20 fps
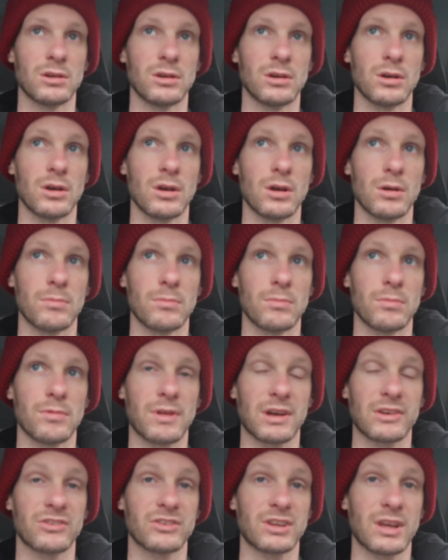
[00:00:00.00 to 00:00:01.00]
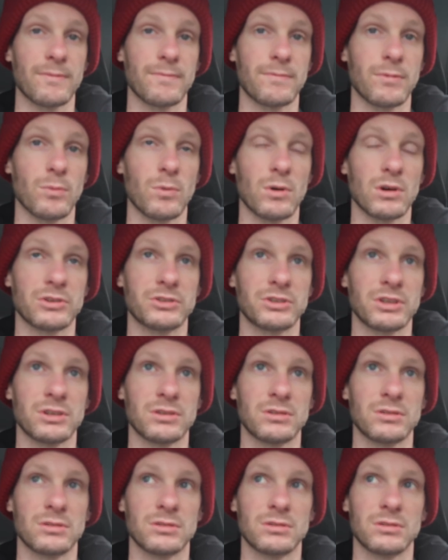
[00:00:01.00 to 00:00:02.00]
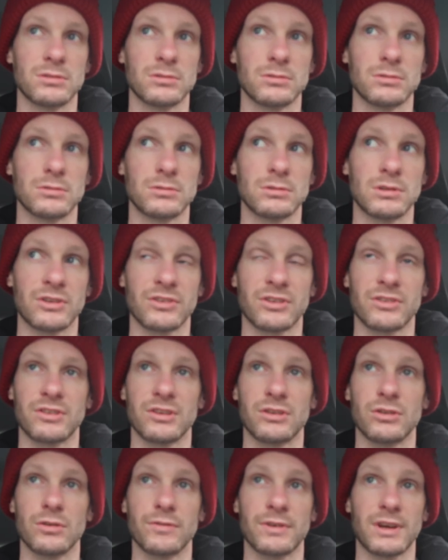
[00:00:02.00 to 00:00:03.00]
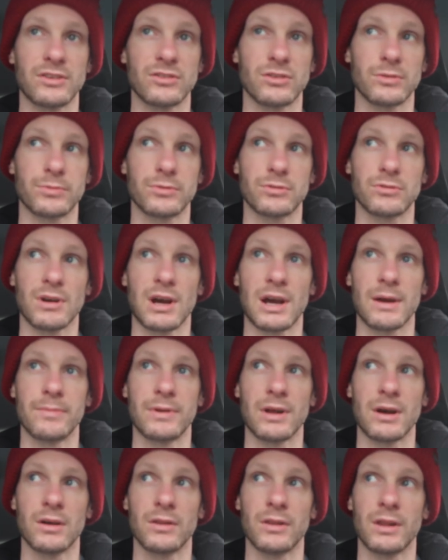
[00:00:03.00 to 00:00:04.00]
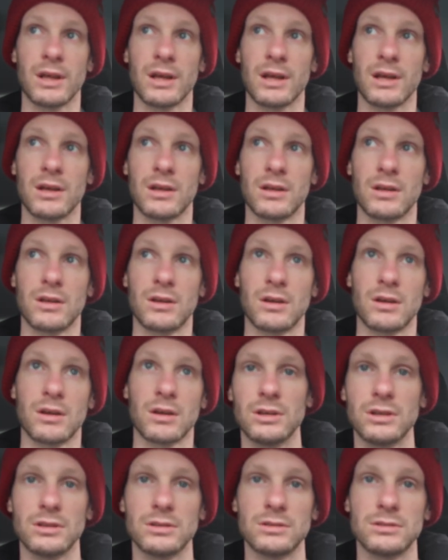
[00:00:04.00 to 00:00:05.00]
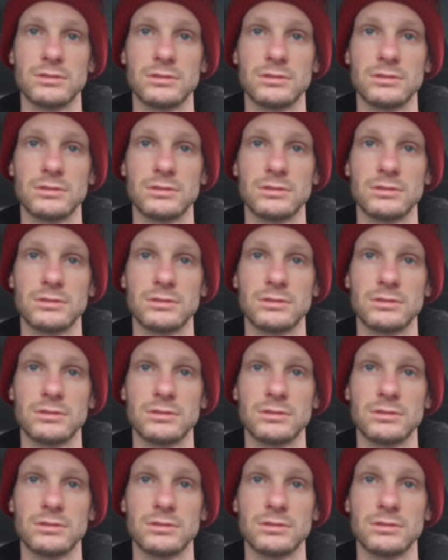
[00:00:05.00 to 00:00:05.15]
Thanks again for watching. As I said, don't forget to subscribe down there.